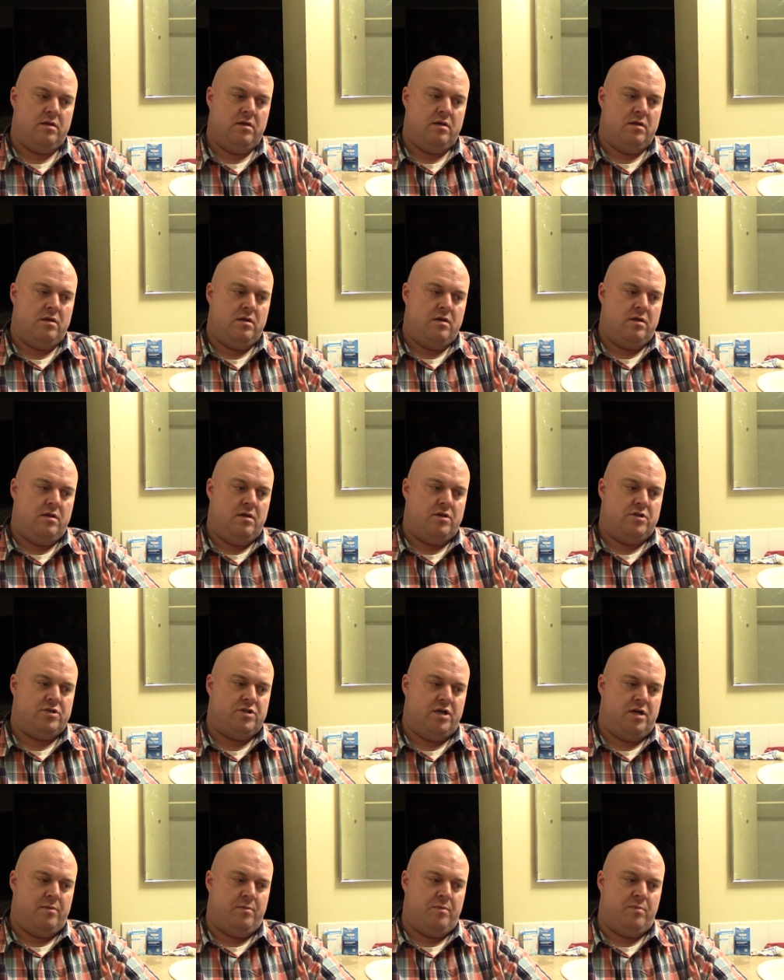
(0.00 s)
I'm
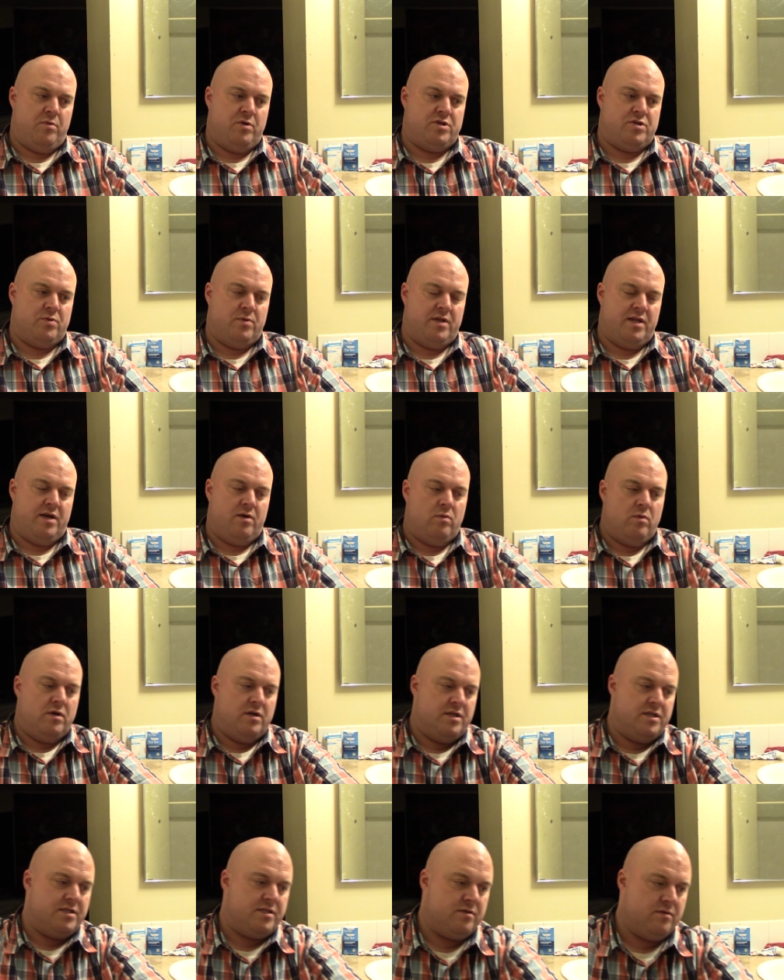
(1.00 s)
trying to remember which one that
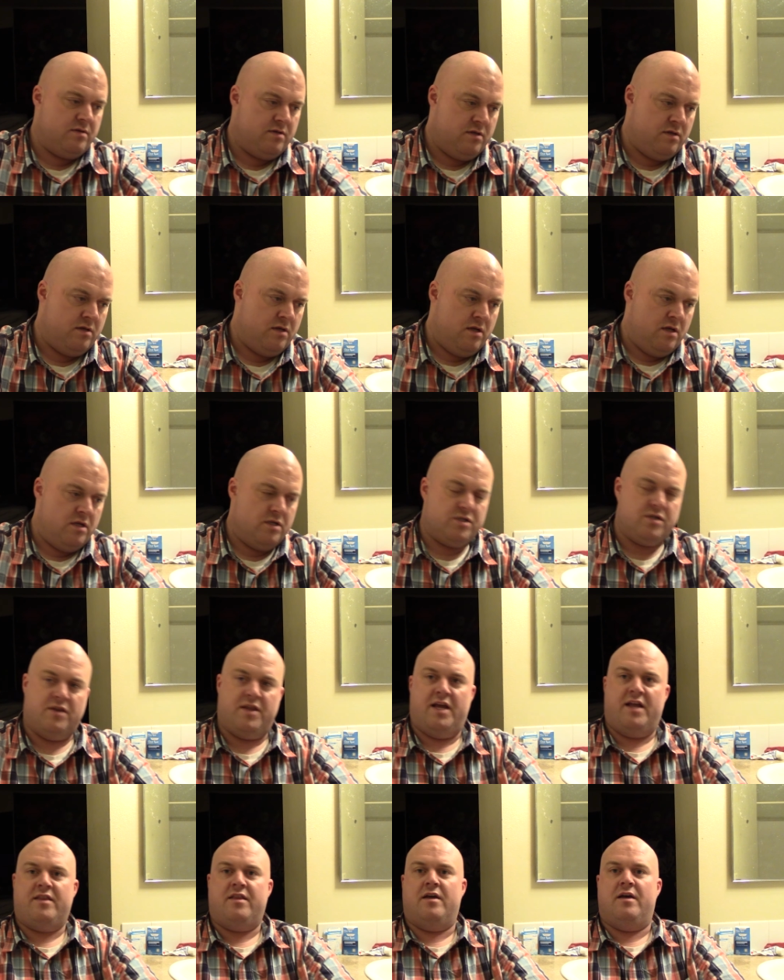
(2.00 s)
was. So
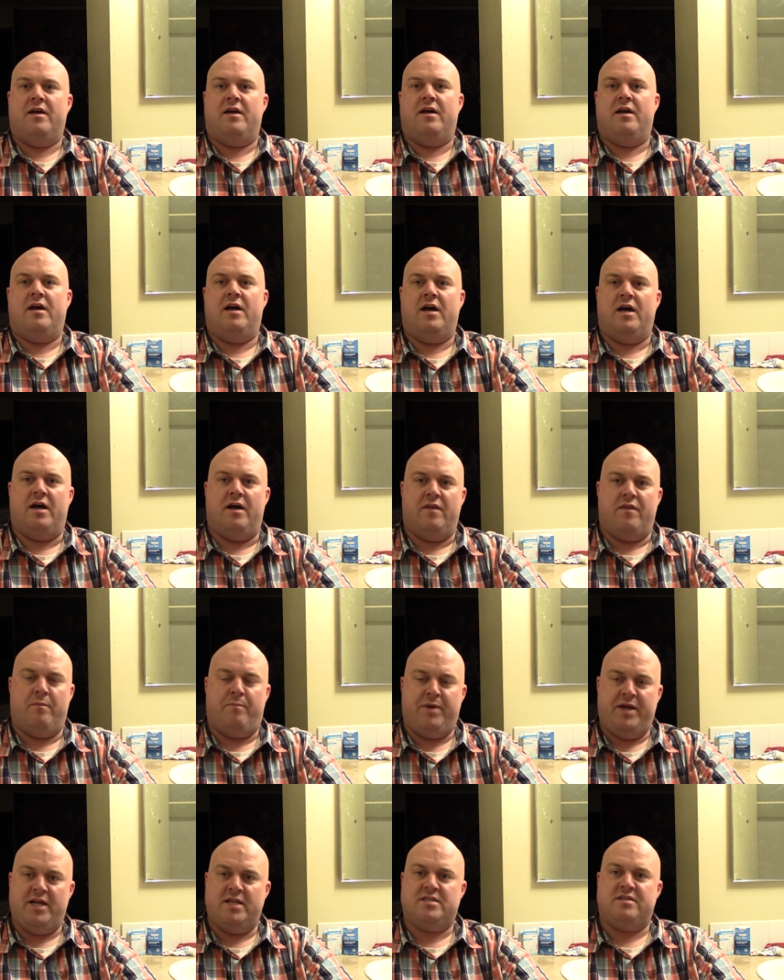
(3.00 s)
they had the
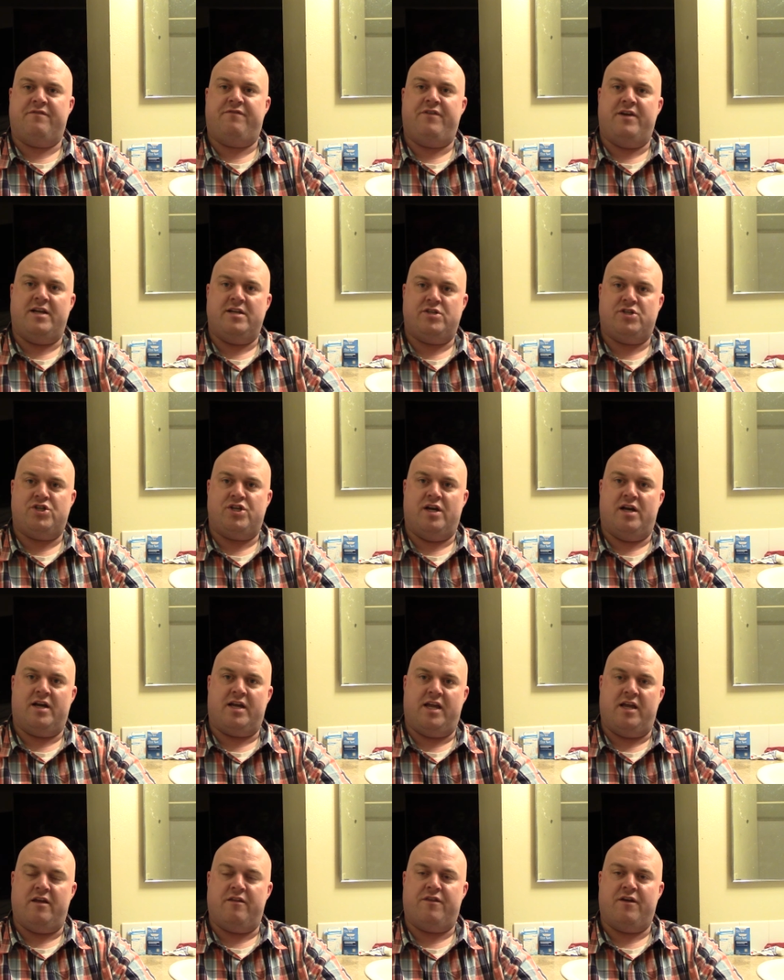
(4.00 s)
pizza face
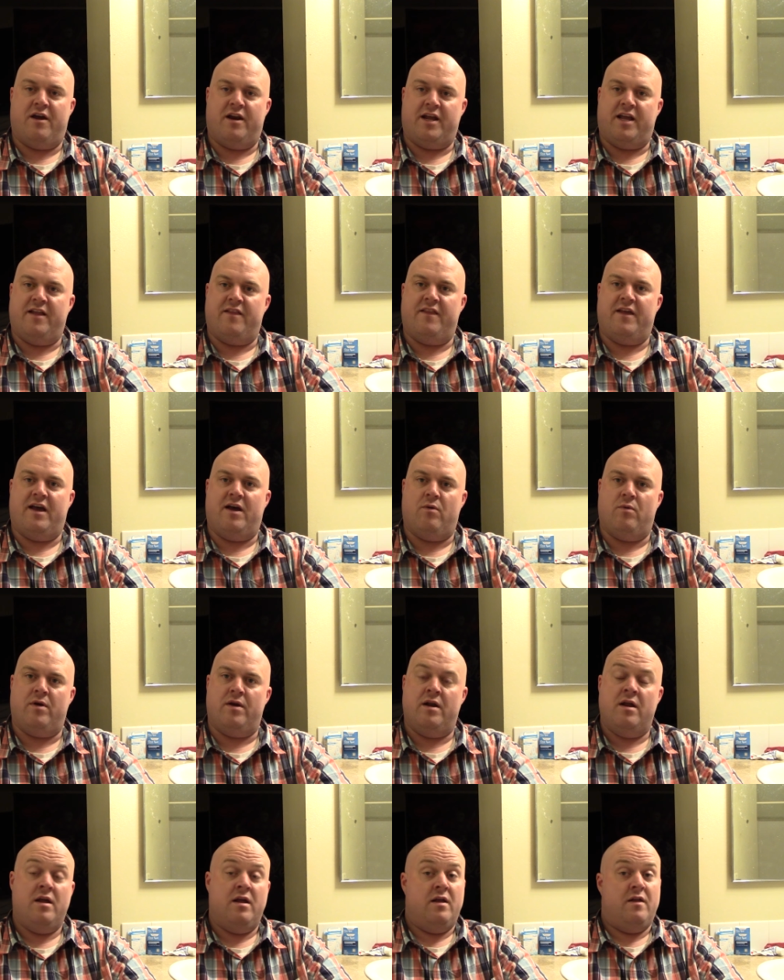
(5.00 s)
Chucky. Thought of getting that
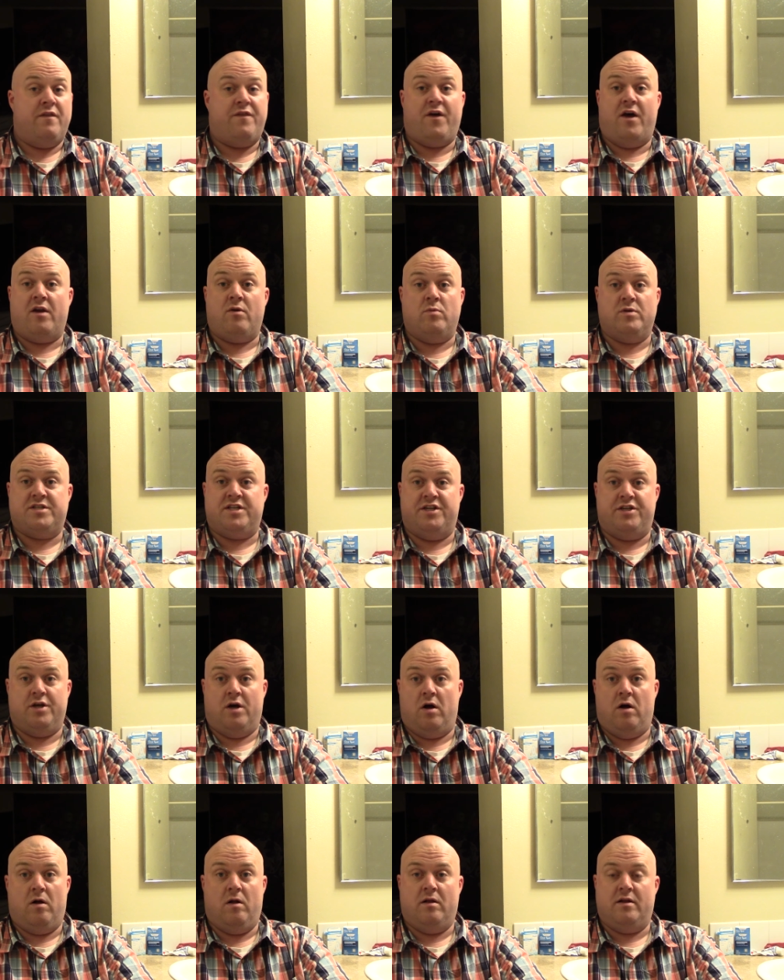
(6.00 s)
one. Thought it was a
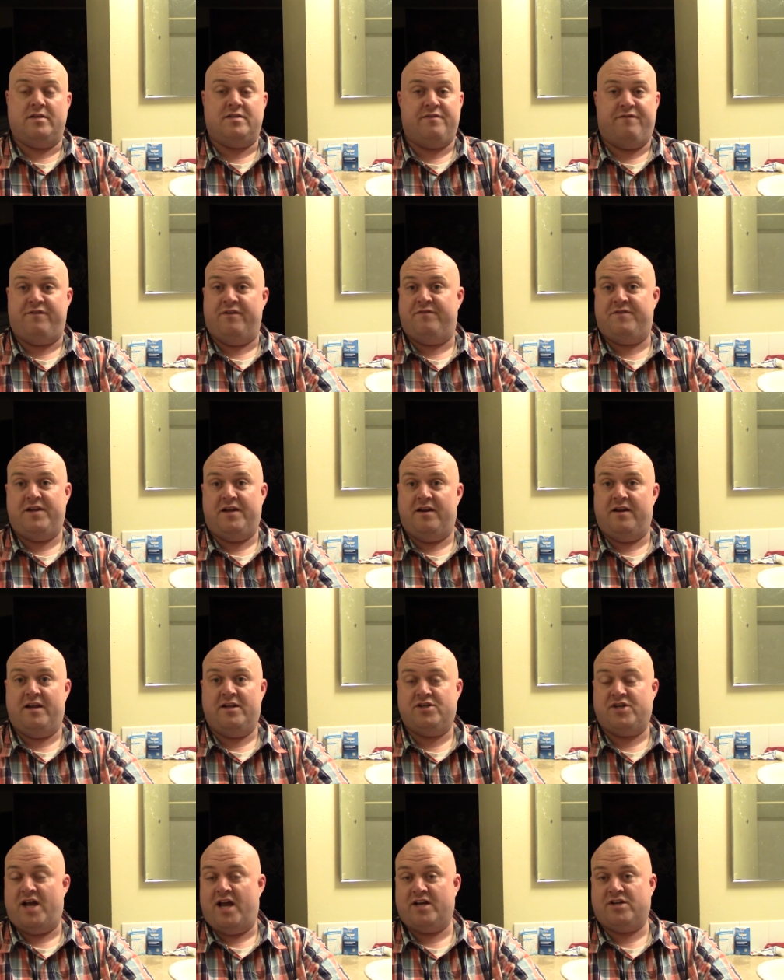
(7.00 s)
doll. It's a
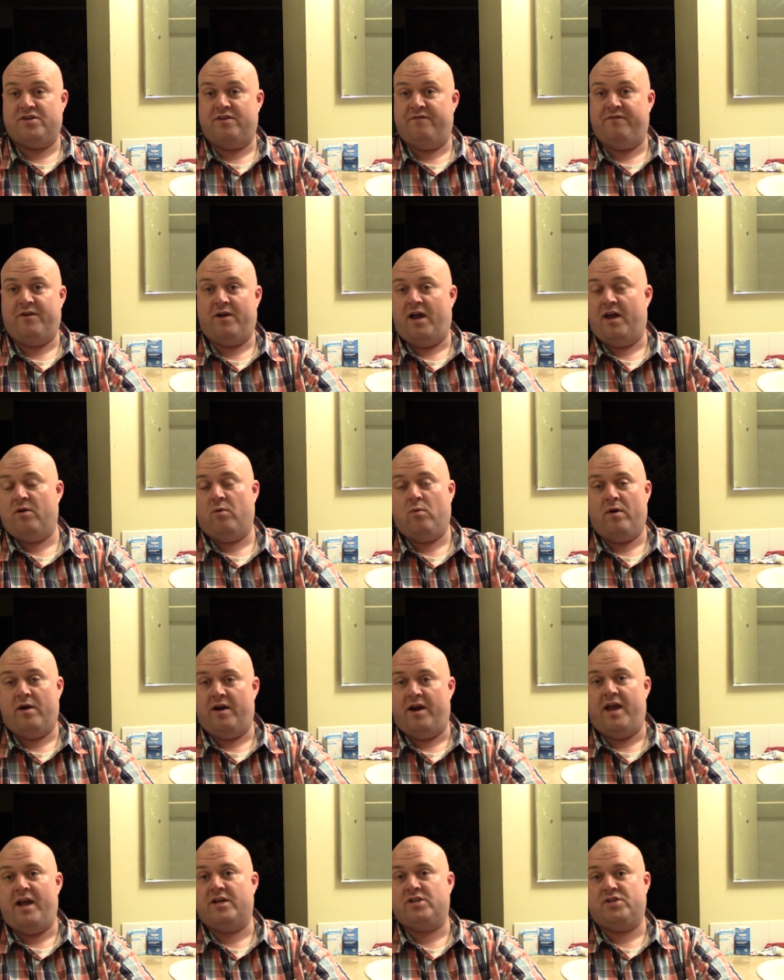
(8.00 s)
15-inch action figure. I don't want
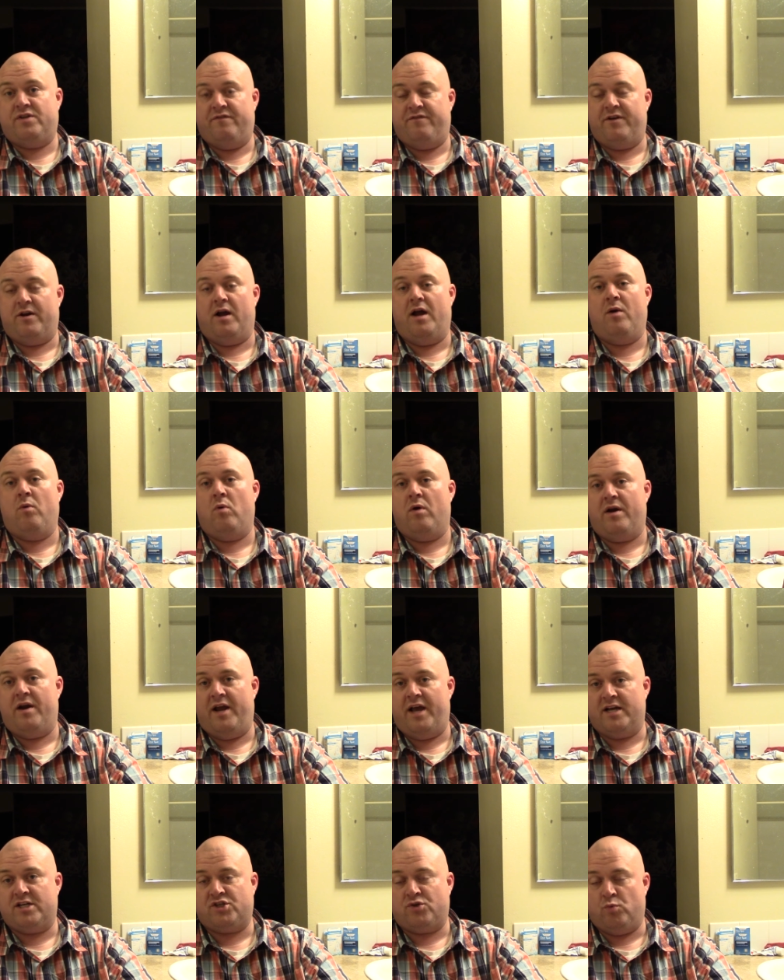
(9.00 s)
an action figure. I want an
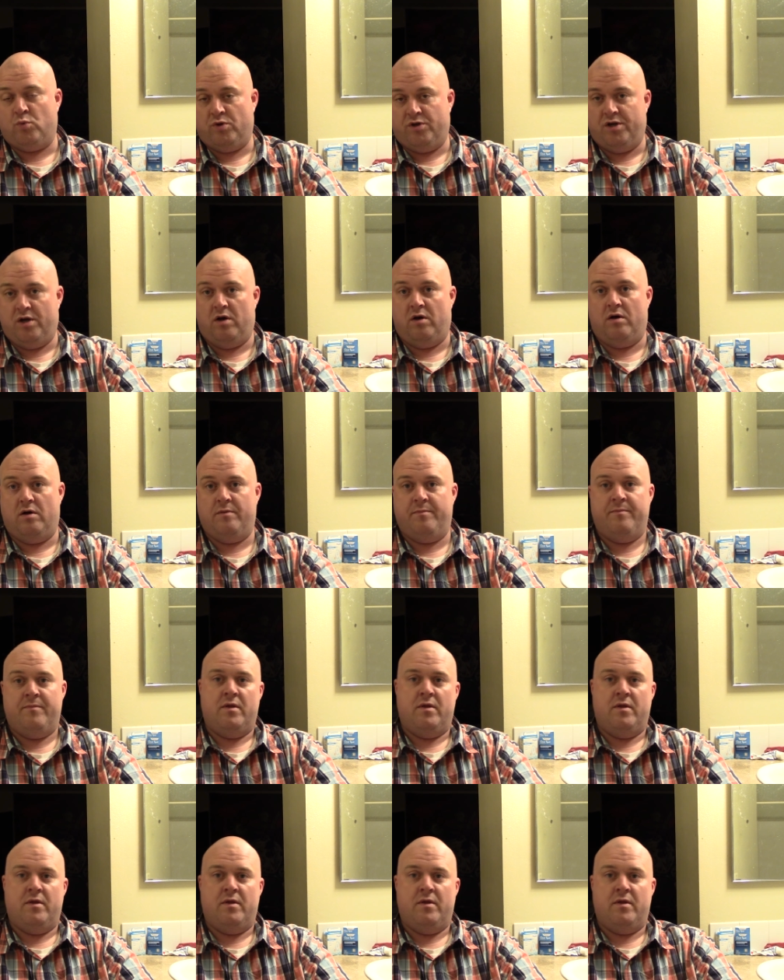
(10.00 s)
actual doll.